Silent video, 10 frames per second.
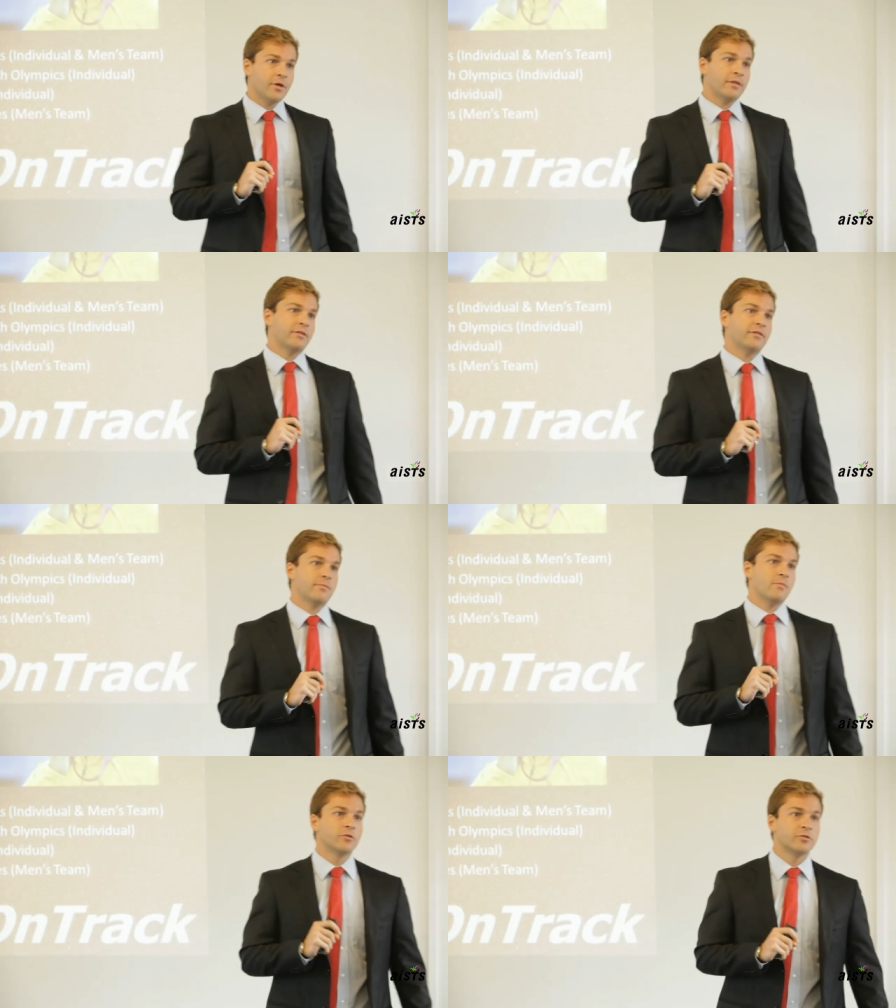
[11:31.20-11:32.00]
thought that the
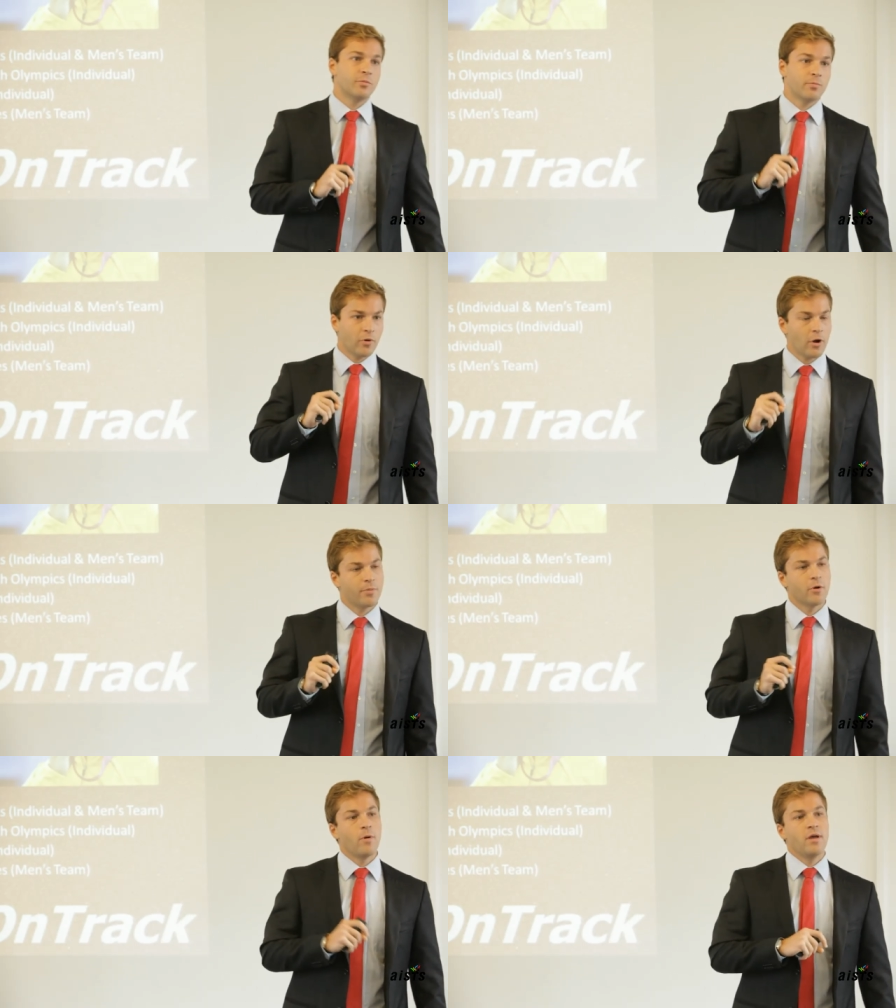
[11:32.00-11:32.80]
most
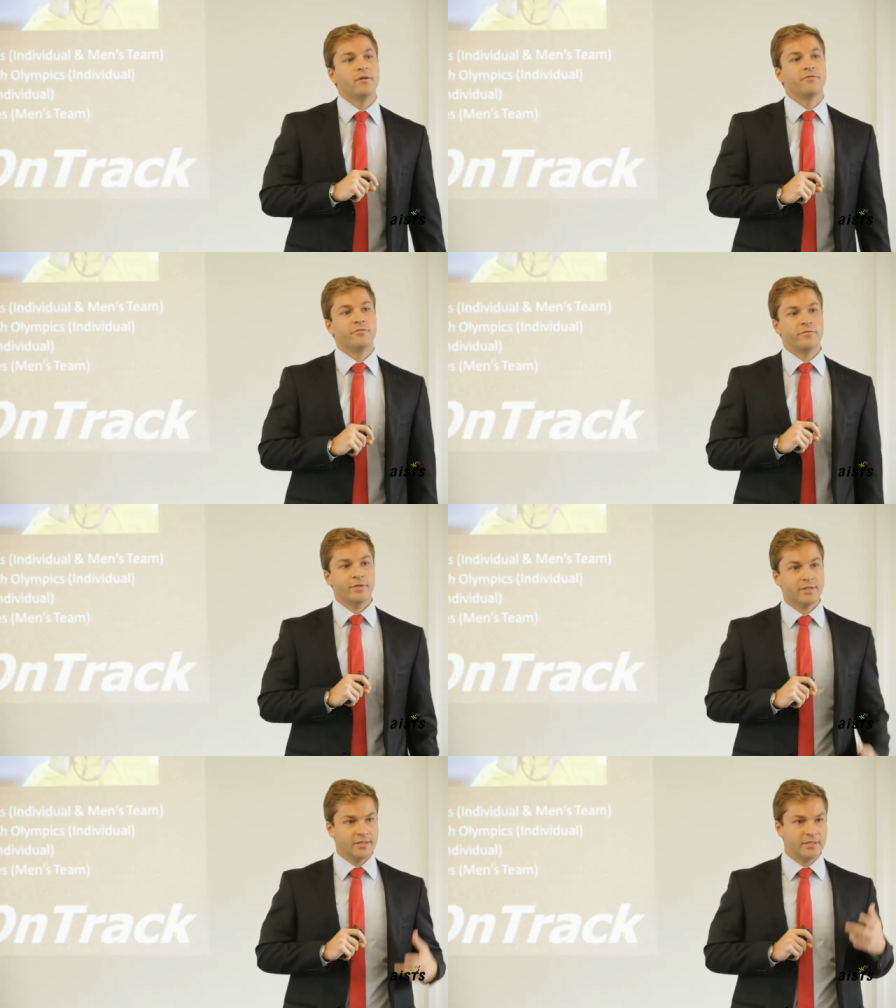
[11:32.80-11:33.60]
proper way of
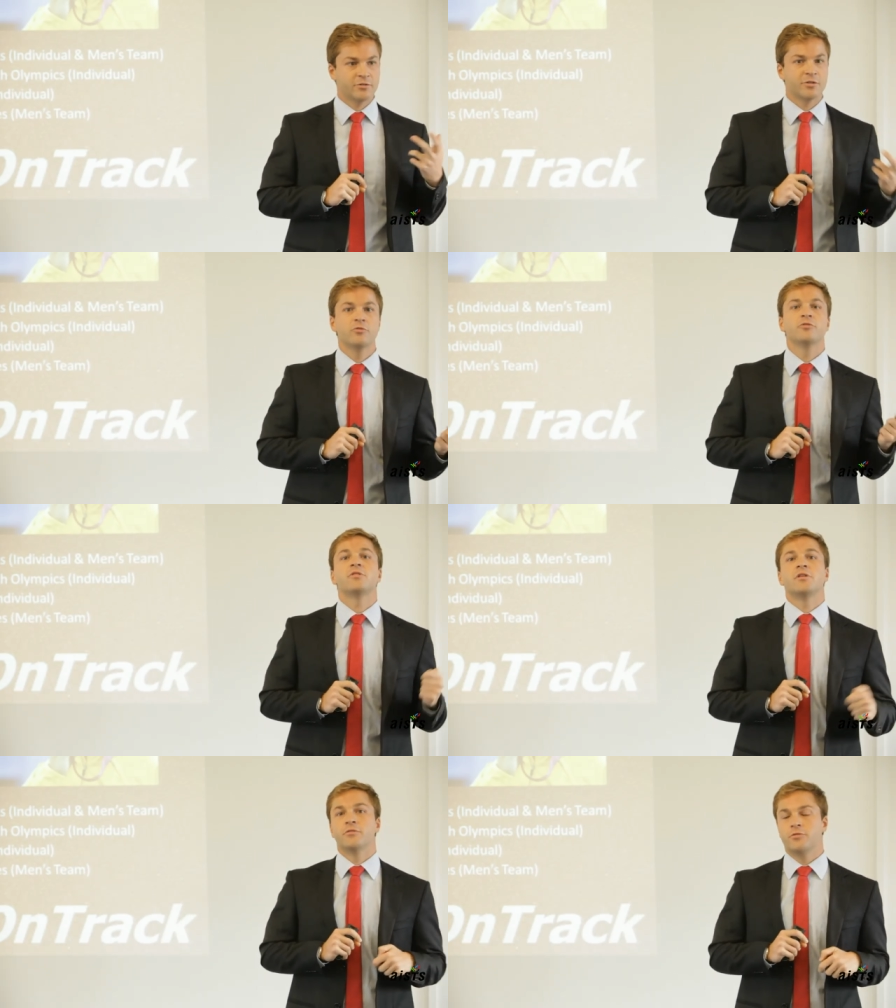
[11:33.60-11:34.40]

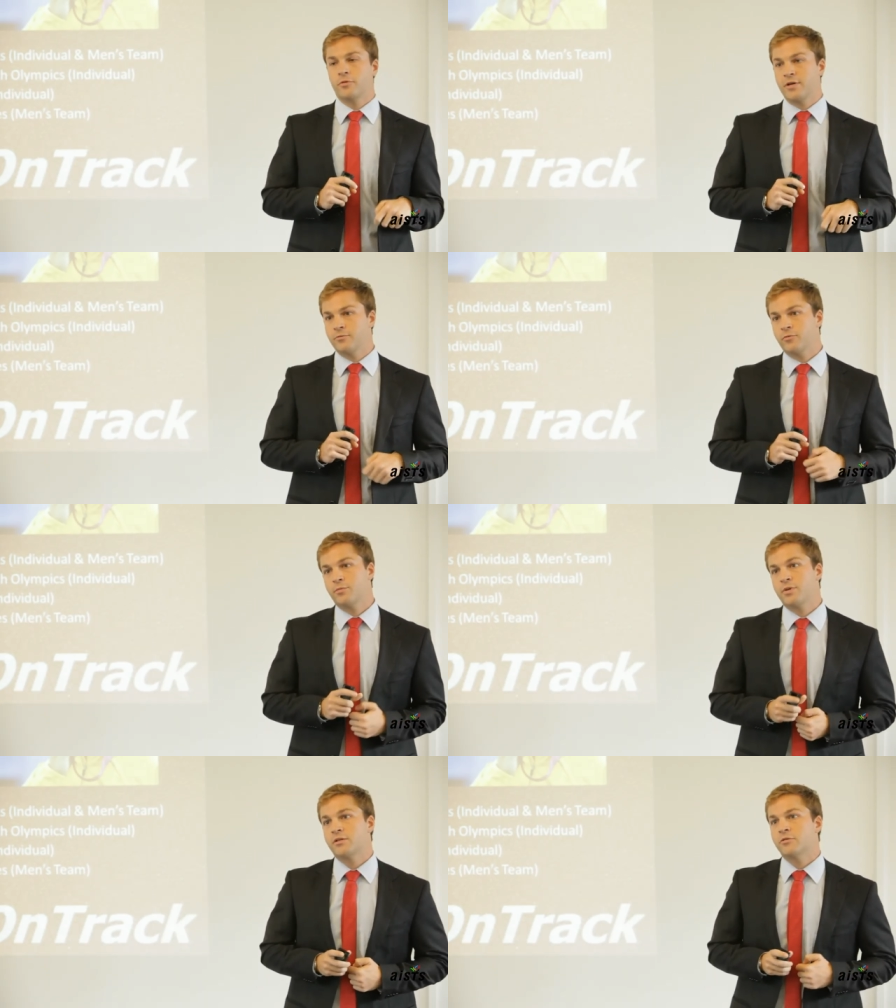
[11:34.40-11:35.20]
introducing you to it would be